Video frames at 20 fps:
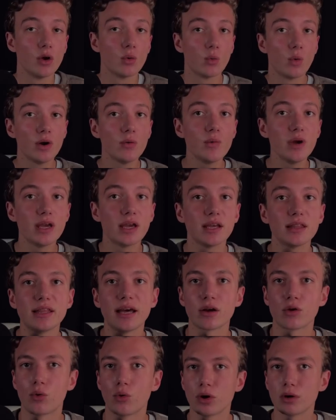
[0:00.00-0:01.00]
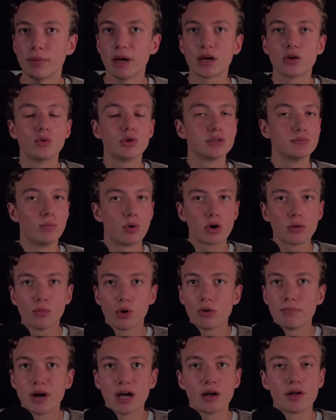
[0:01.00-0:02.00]
When we get that quarterback who is more
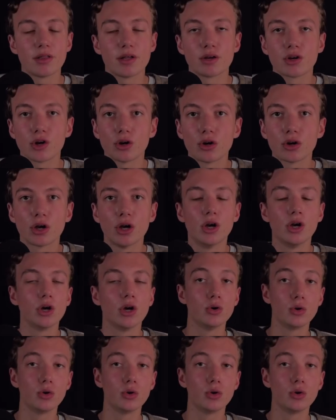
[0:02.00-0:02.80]
mobile than Kirk,